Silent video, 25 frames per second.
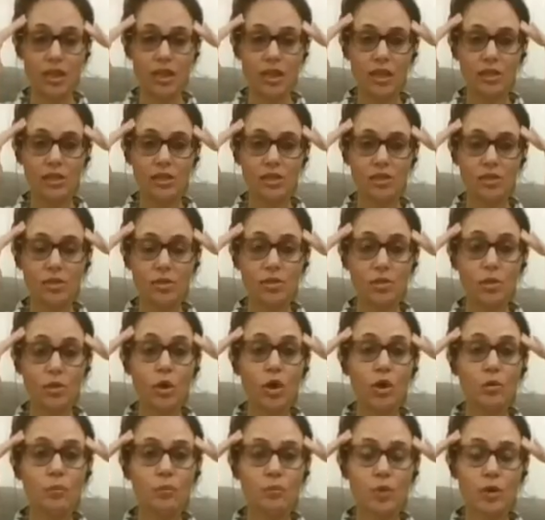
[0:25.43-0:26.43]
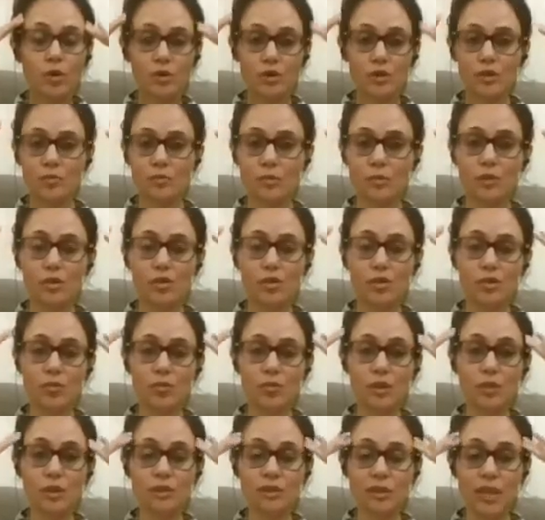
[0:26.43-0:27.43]
in the thought process because you
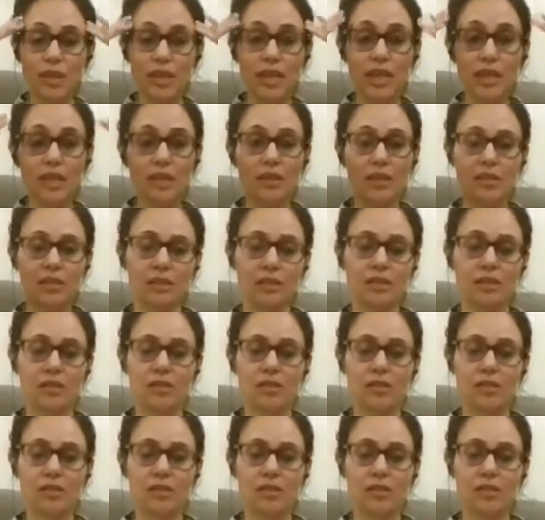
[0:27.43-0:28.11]
will think